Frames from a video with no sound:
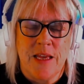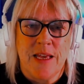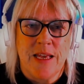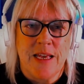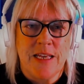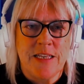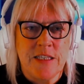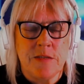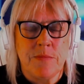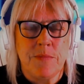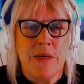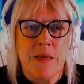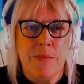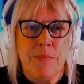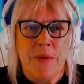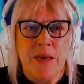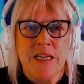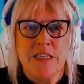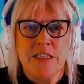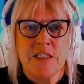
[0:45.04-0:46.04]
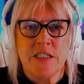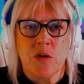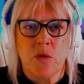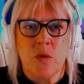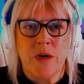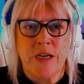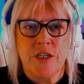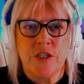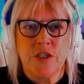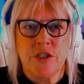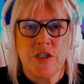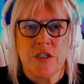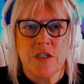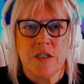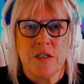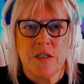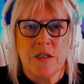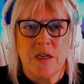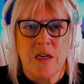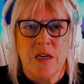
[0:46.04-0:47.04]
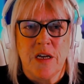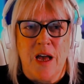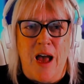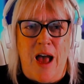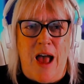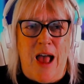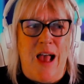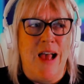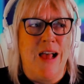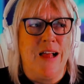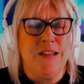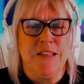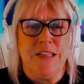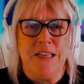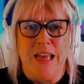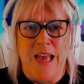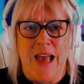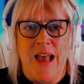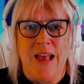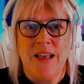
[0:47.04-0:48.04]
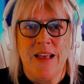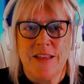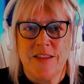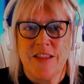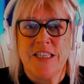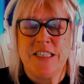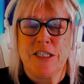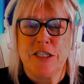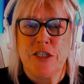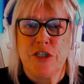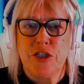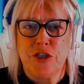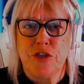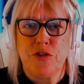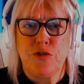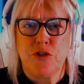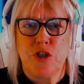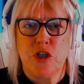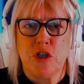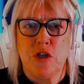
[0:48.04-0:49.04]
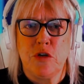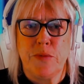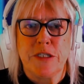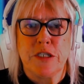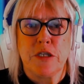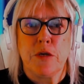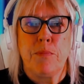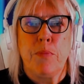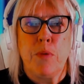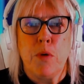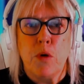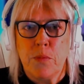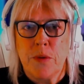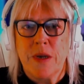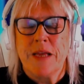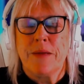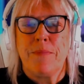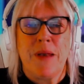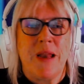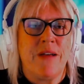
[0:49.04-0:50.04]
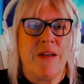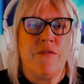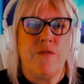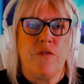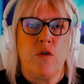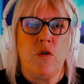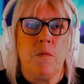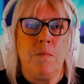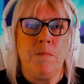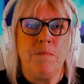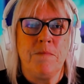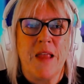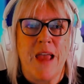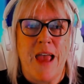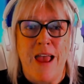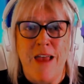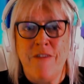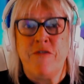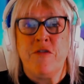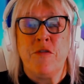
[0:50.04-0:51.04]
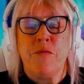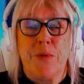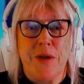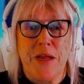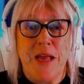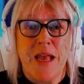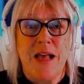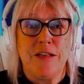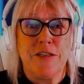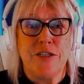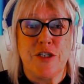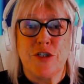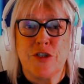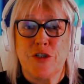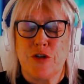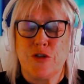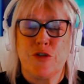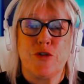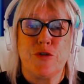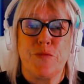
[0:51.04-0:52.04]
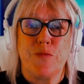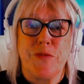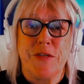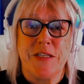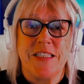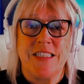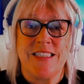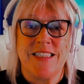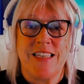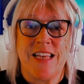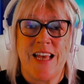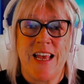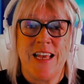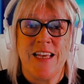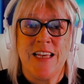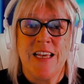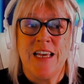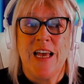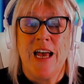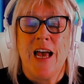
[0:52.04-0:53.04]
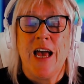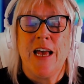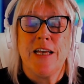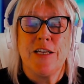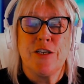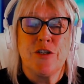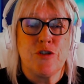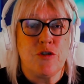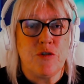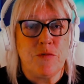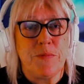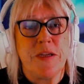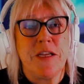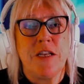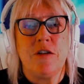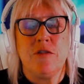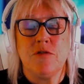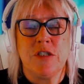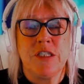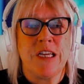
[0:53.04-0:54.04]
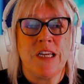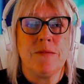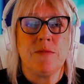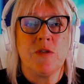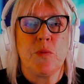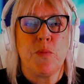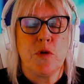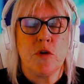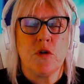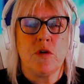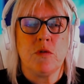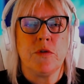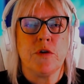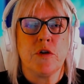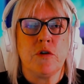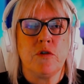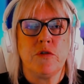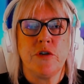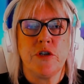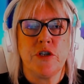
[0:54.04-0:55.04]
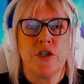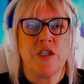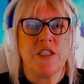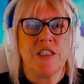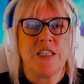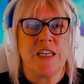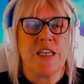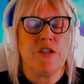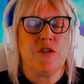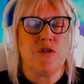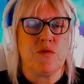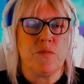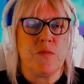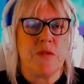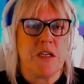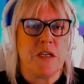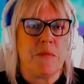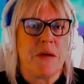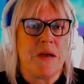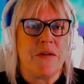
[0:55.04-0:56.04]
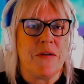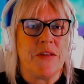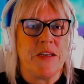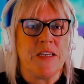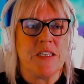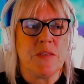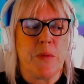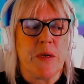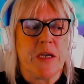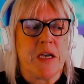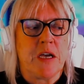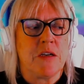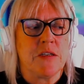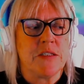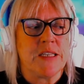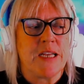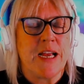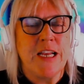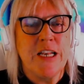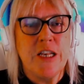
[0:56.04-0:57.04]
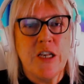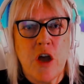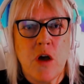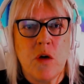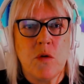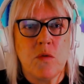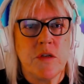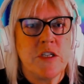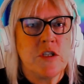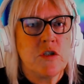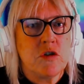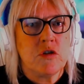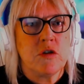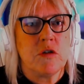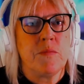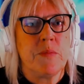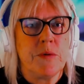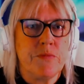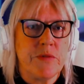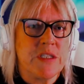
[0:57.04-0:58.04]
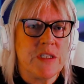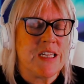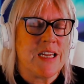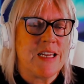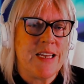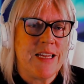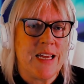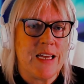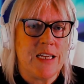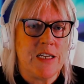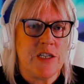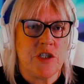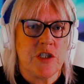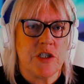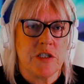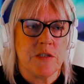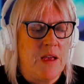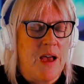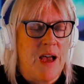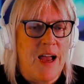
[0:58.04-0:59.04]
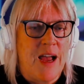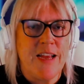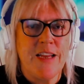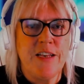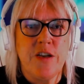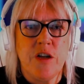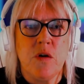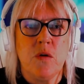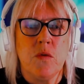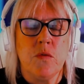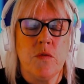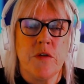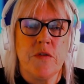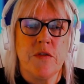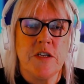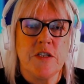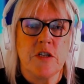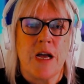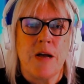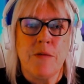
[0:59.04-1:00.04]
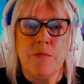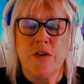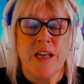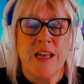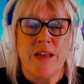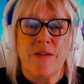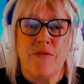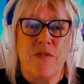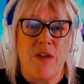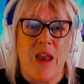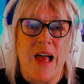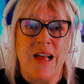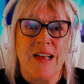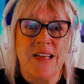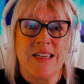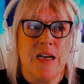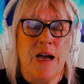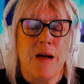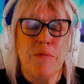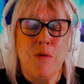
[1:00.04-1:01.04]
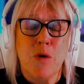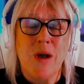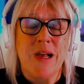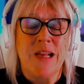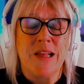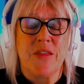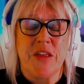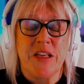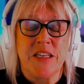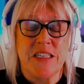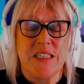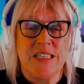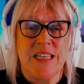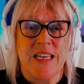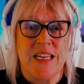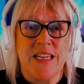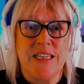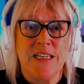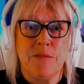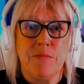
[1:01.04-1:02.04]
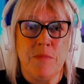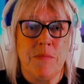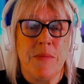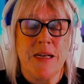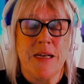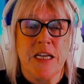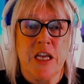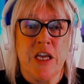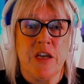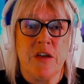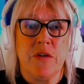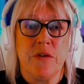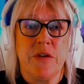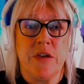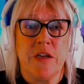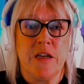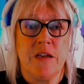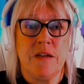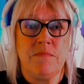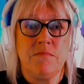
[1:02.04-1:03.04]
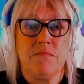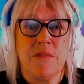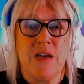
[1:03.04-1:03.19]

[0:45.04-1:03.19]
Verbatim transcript: Is it my place to question? Hell yeah, this is YouTube. It's a public platform. Everybody else has got something to say. It's took me a long time to pluck up the courage to say something about this because I know there's going to be retaliation. I know that I'm going to get flack. I'm quite thick-skinned. I'm a Mancunian.